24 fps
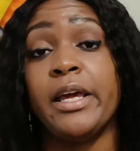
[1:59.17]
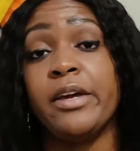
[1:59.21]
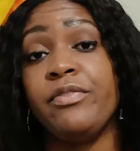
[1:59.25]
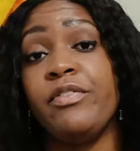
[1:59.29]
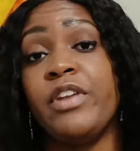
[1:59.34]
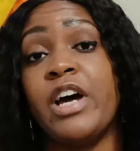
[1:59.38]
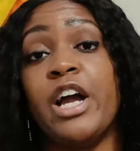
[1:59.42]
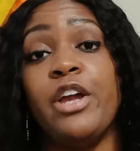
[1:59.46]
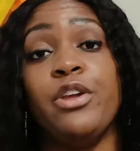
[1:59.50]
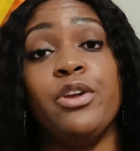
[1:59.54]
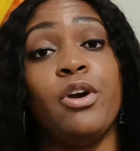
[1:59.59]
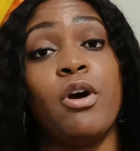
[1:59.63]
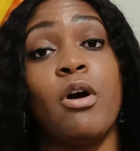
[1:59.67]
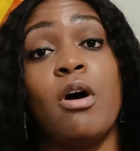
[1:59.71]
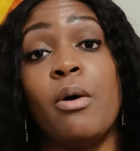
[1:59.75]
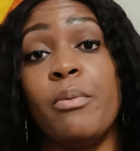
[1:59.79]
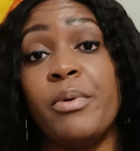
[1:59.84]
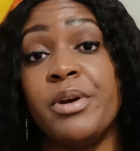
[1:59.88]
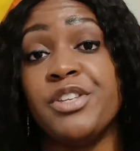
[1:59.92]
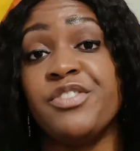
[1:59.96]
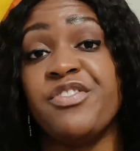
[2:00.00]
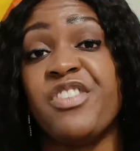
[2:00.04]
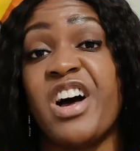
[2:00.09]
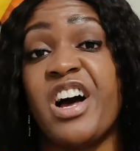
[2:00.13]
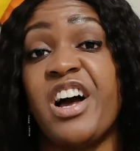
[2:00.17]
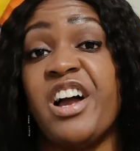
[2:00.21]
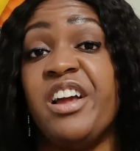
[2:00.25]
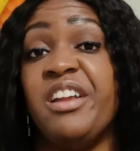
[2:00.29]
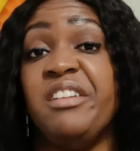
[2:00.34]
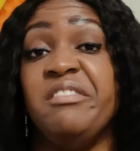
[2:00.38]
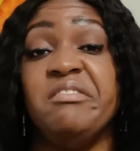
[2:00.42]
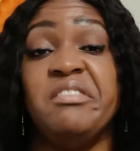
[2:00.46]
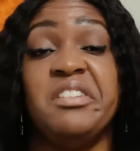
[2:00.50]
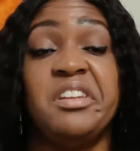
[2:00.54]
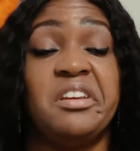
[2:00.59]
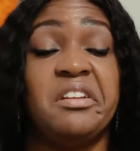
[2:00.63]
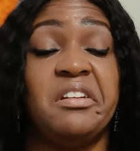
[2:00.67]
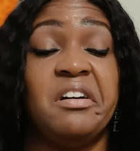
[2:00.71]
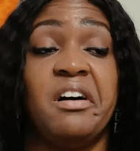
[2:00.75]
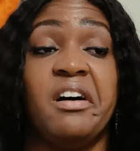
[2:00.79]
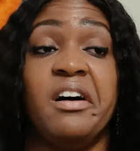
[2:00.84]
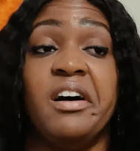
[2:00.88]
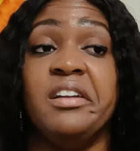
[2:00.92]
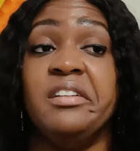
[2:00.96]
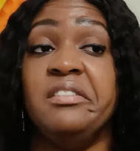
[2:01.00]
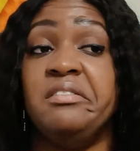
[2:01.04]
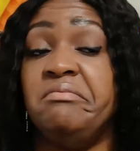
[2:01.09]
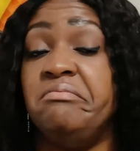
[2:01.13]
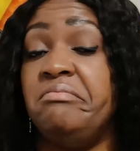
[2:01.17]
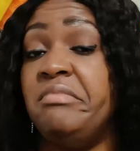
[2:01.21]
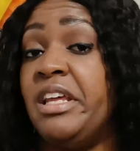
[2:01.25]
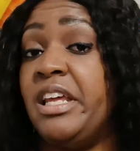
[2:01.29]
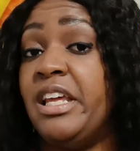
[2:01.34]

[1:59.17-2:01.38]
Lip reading: If not, you can always find it on